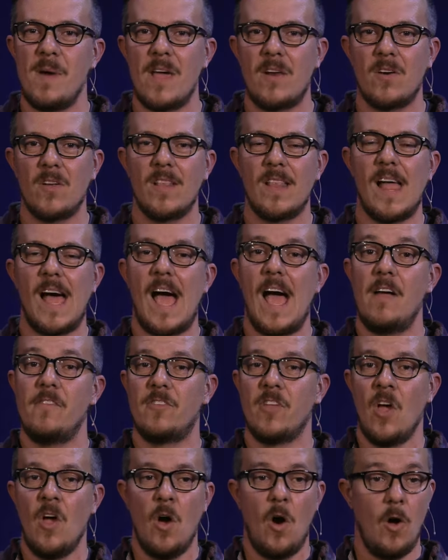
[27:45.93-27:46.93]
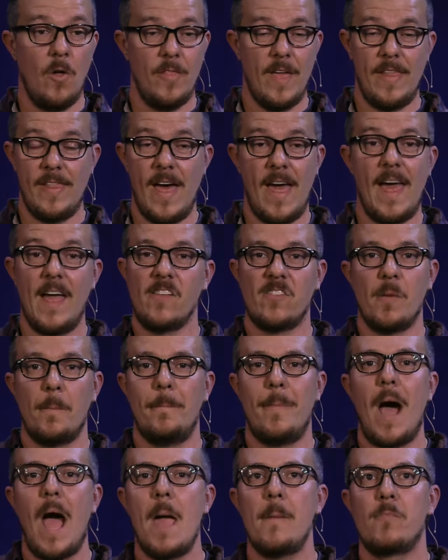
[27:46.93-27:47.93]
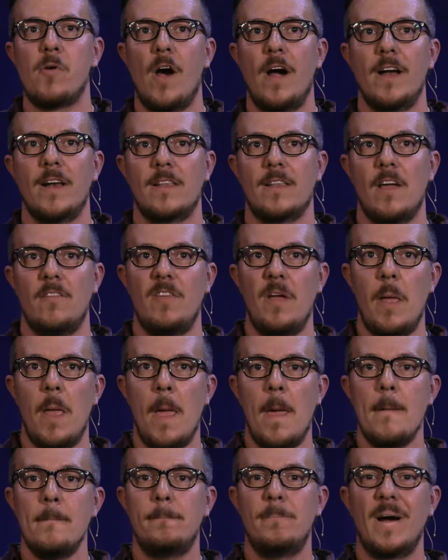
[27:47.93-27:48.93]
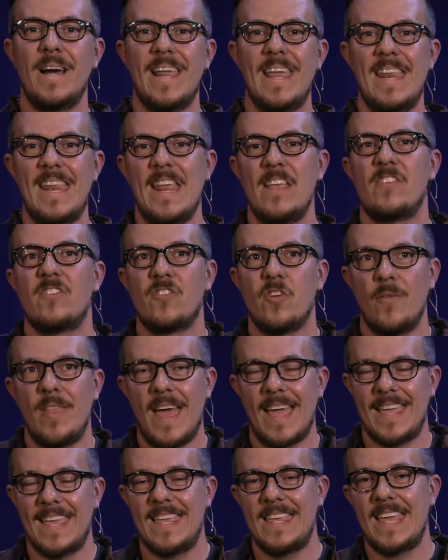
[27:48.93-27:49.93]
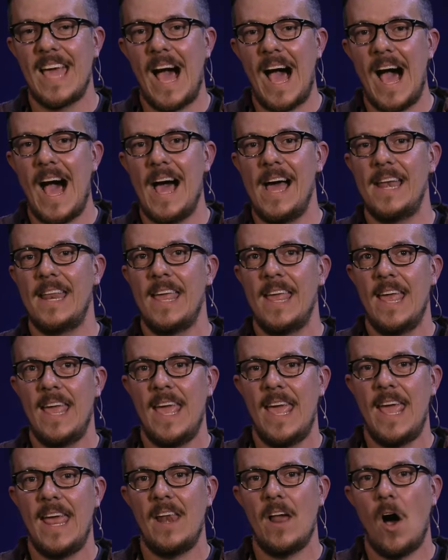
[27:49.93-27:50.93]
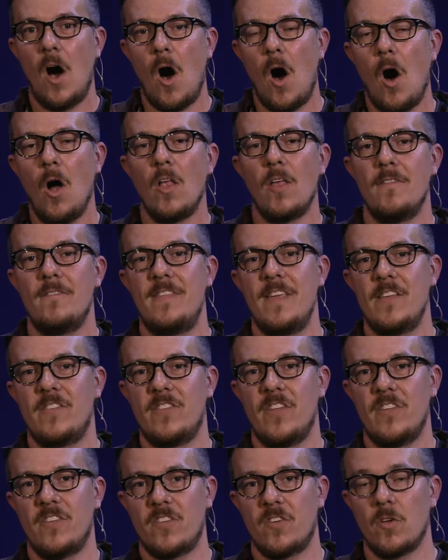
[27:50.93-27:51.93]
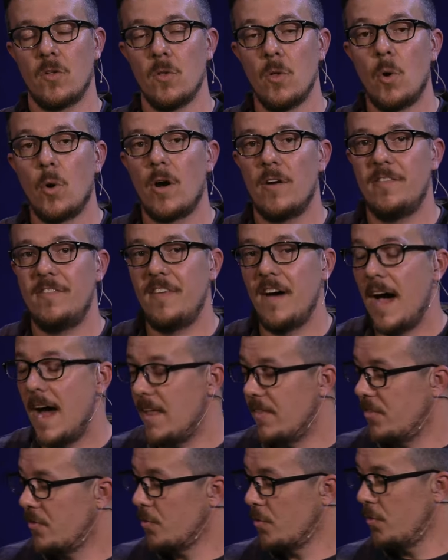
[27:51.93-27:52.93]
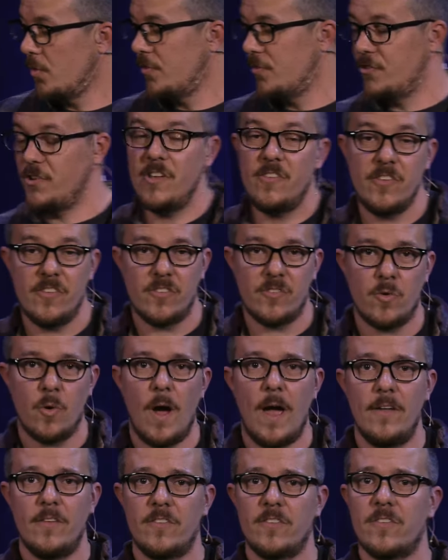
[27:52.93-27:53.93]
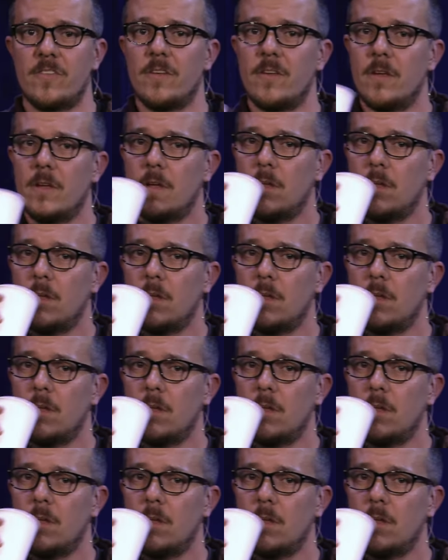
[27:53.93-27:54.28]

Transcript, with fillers: better lives, although that is a byproduct of it, but it is so that God in all of this is glorified through Jesus Christ.